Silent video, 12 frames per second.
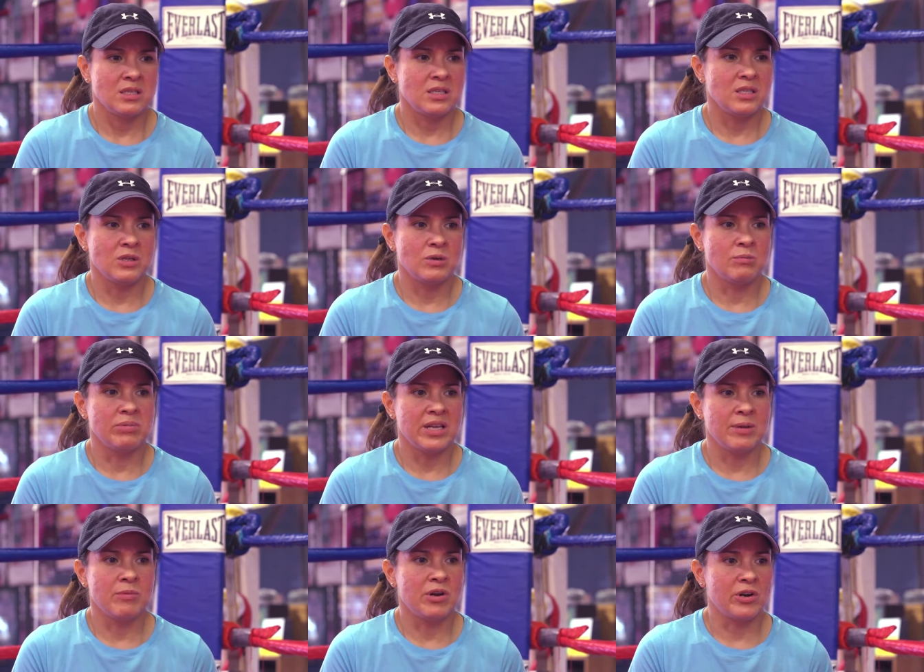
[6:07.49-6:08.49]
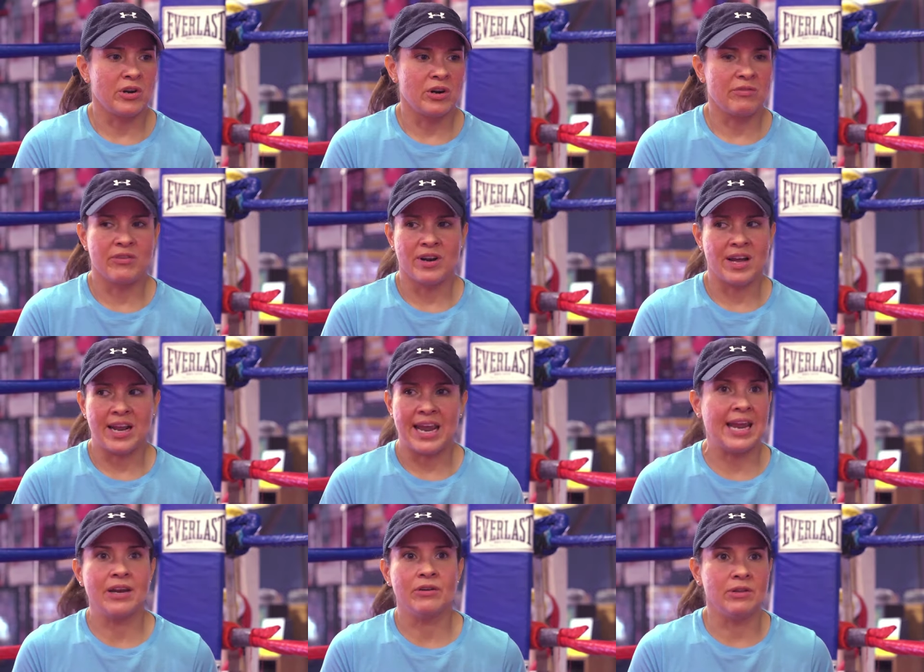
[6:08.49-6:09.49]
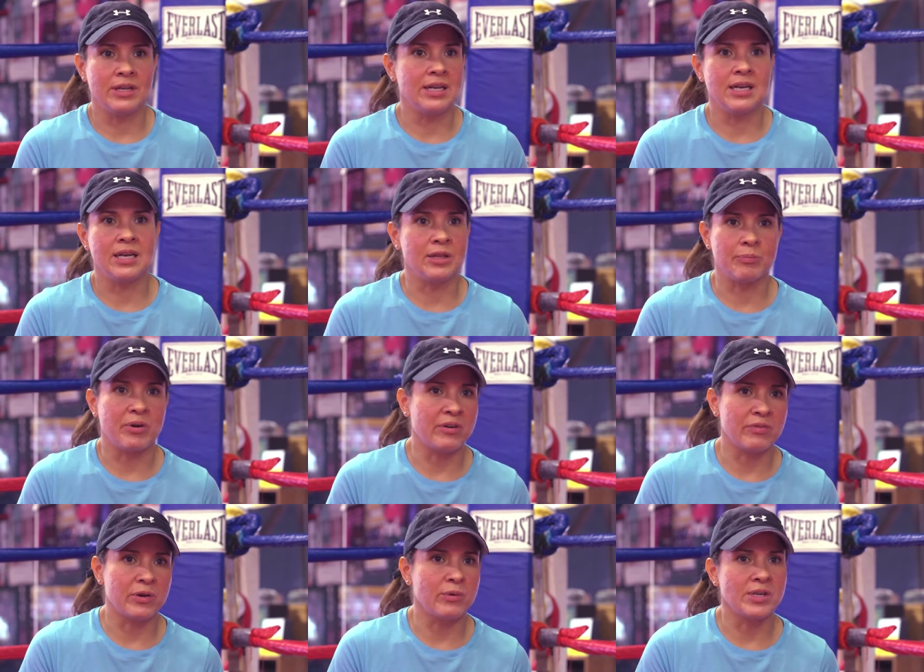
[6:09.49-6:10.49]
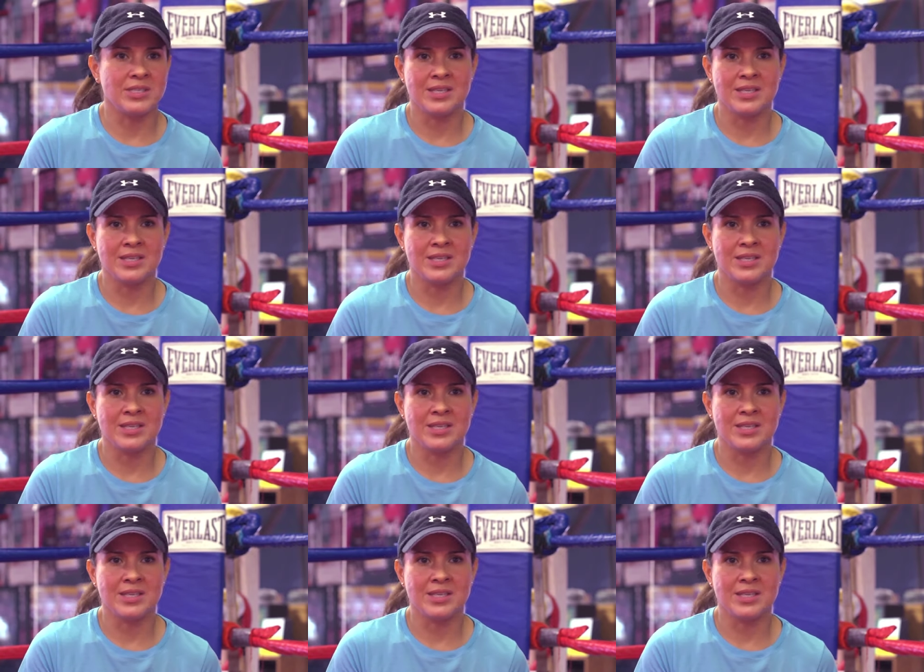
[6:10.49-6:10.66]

you know, blame on her for not handling it the perfect way.